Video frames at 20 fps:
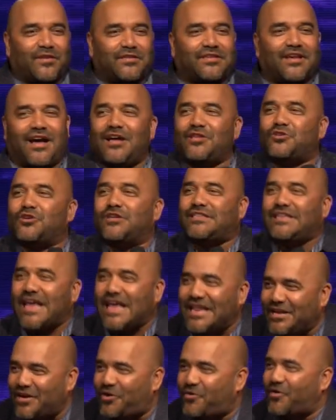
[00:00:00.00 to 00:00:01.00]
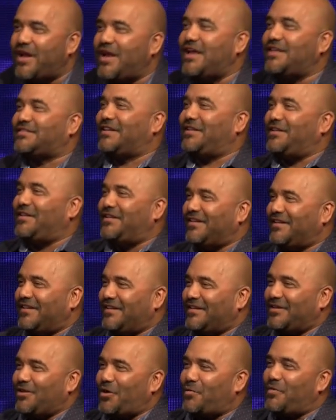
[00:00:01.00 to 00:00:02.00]
It's 110 degrees and
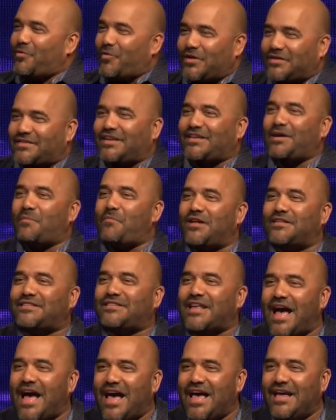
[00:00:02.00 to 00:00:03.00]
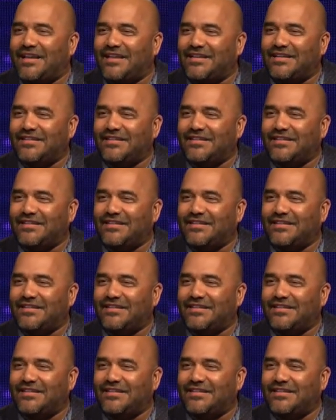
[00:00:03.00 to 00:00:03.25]
Nobody wants to come outside.